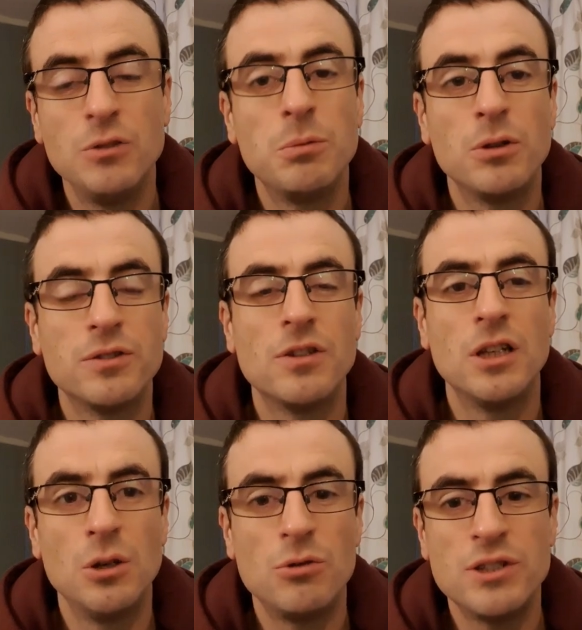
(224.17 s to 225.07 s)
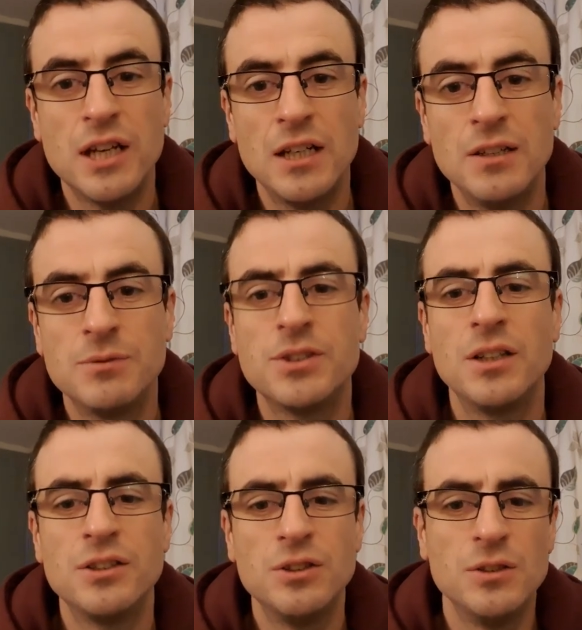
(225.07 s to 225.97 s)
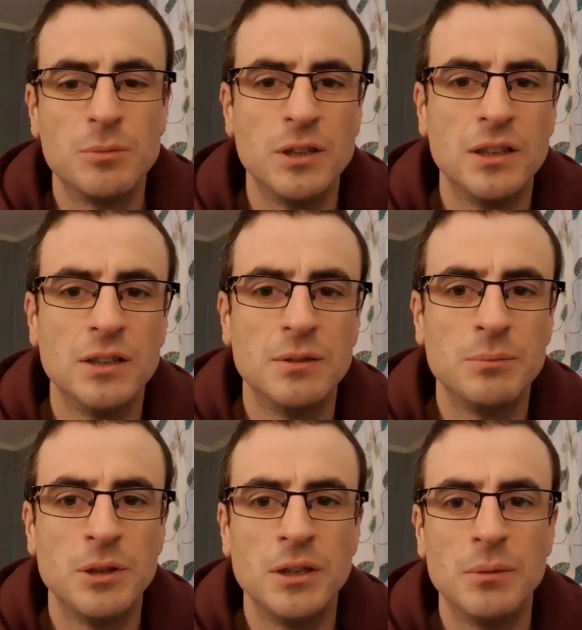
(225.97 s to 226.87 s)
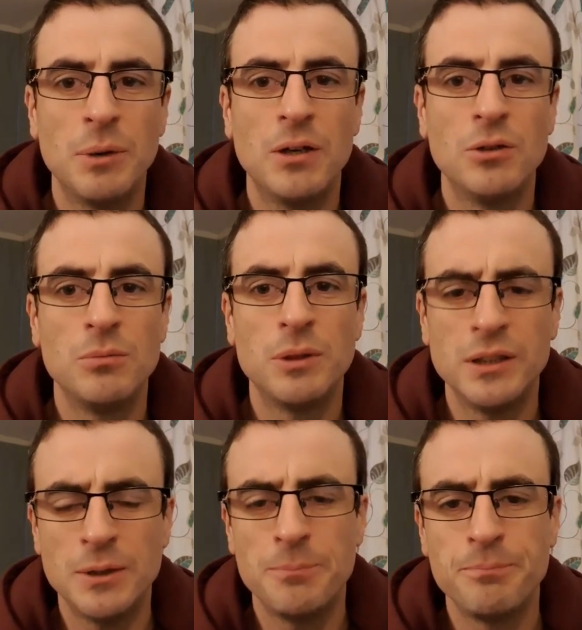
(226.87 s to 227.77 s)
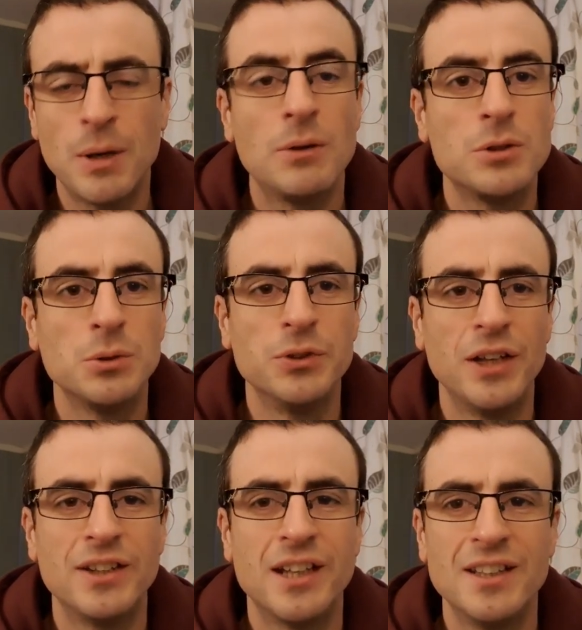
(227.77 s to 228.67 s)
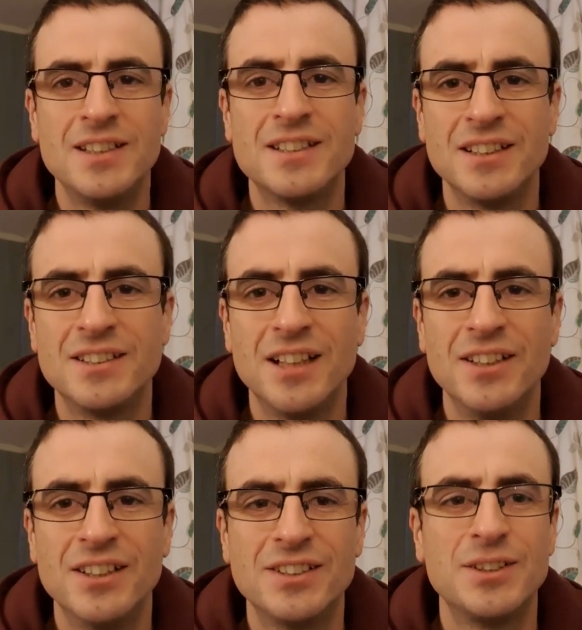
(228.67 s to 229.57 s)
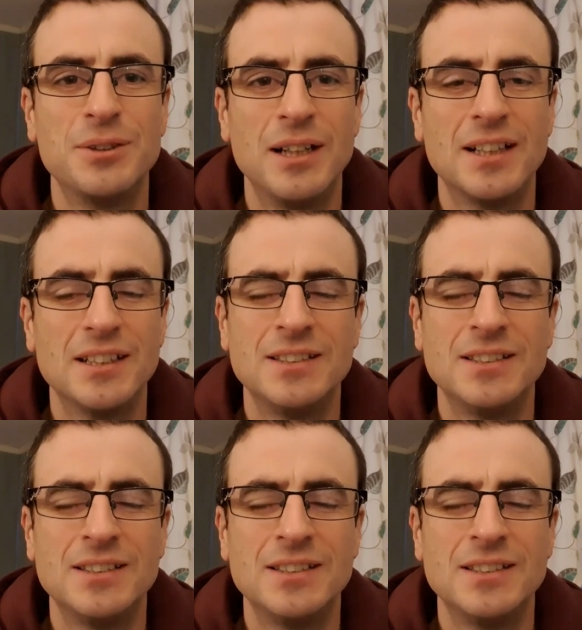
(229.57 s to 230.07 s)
new bolts for the lower retainer. I'm starting to use my power tools now to get these things done nice and quick.